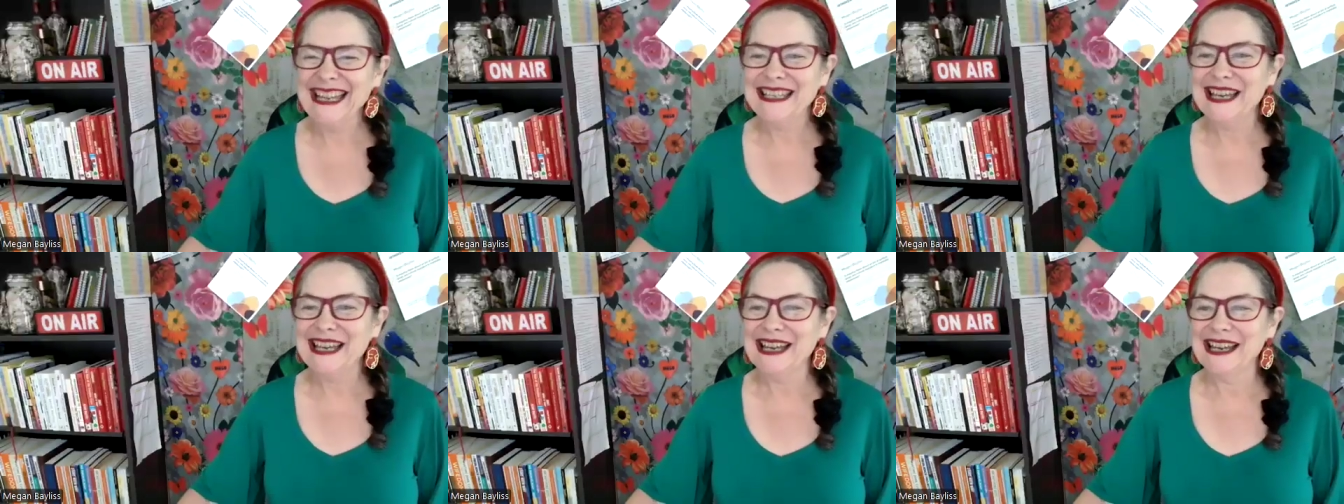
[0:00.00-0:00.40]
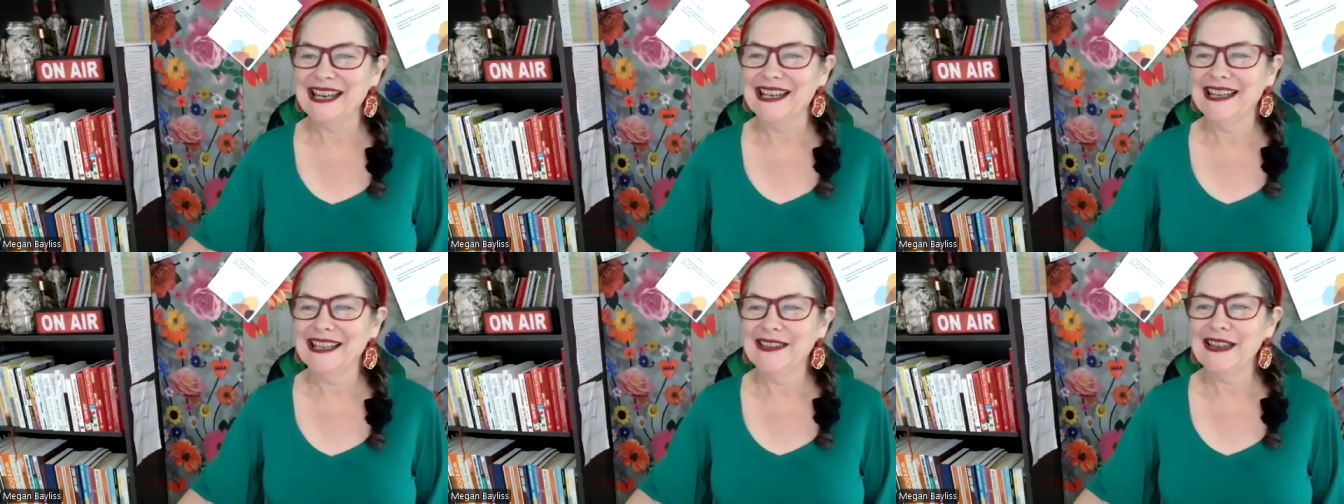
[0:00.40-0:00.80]

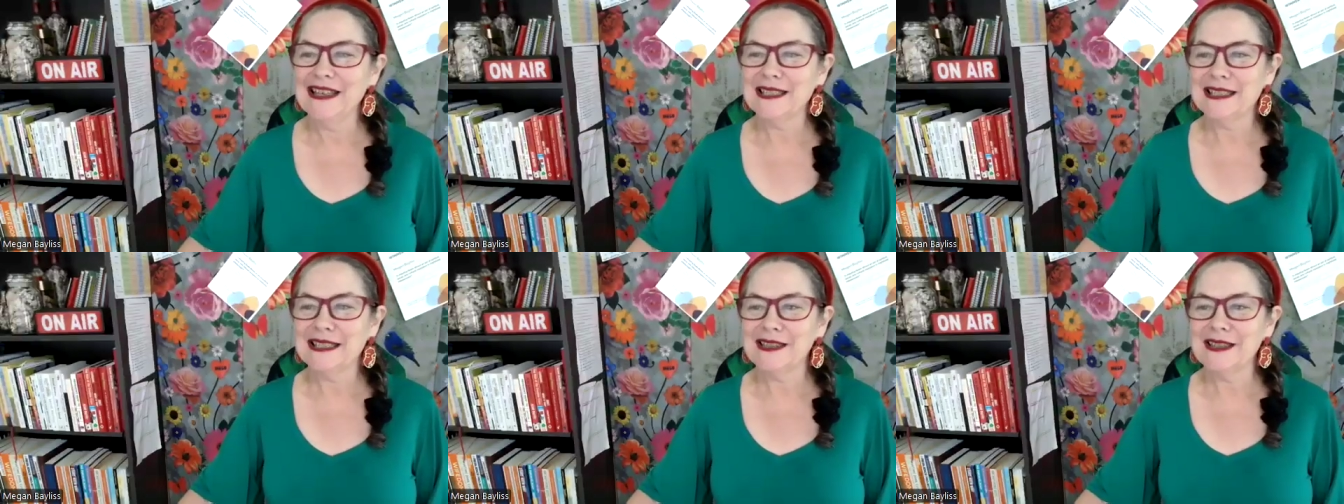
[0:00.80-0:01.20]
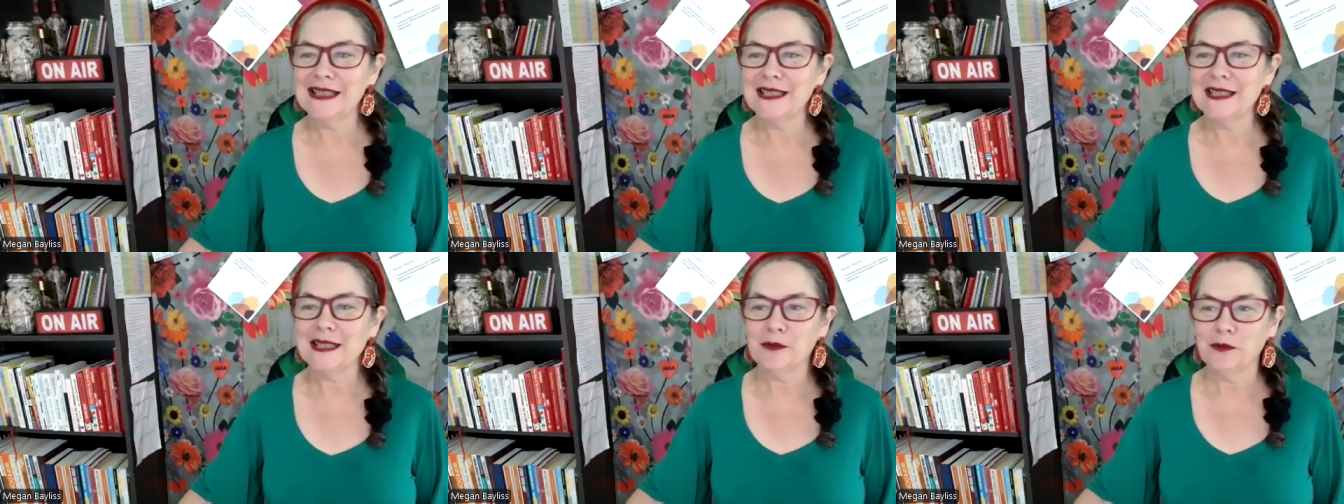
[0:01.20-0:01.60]
Yeah.
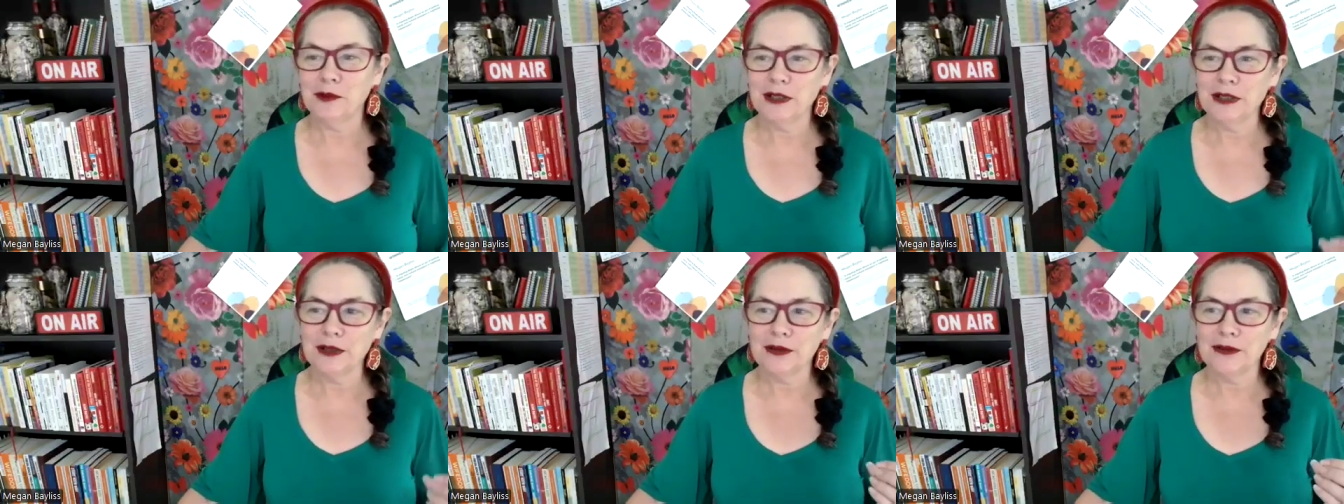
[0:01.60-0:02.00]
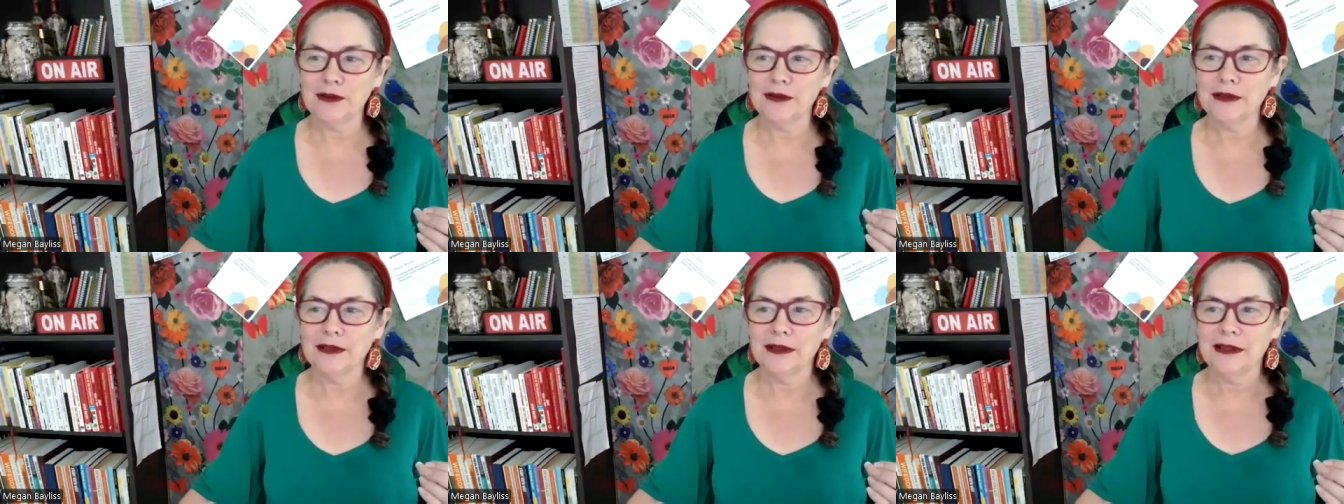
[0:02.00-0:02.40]
There's some
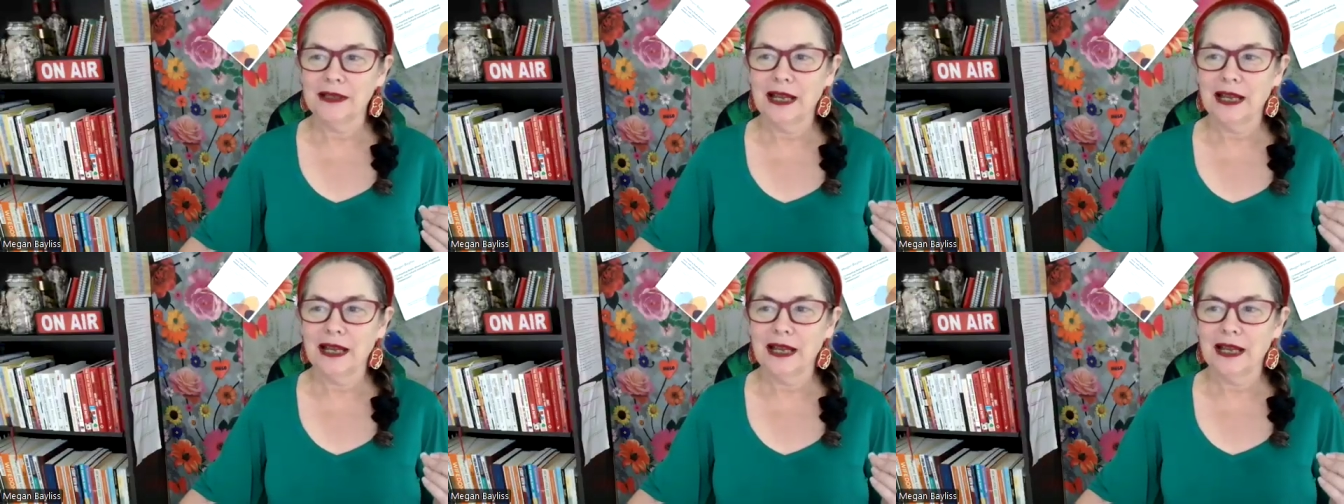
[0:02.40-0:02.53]
real